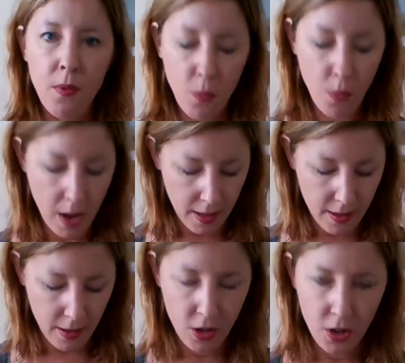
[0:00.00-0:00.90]
while
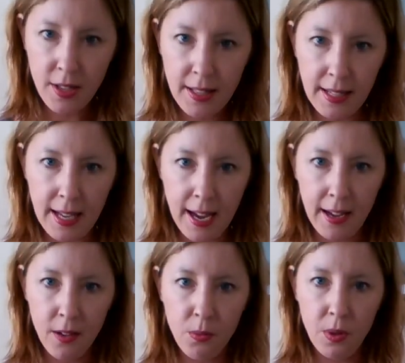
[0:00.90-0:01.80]
the nursing
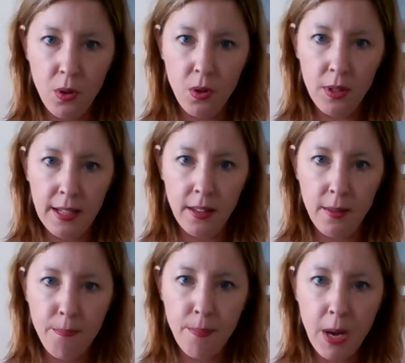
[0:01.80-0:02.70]
tank would hold down the
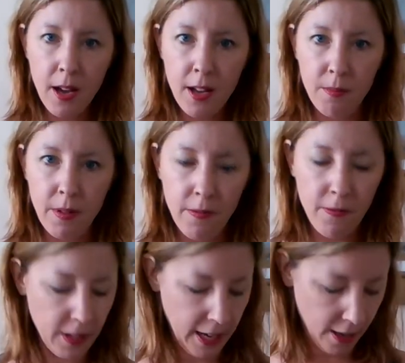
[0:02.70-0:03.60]
bottom of the
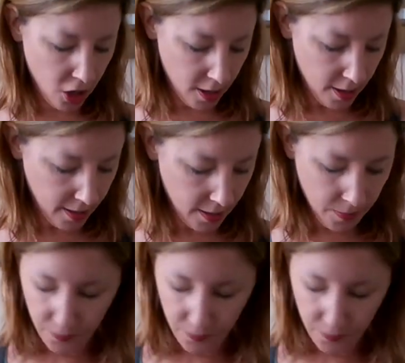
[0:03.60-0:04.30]
flanges.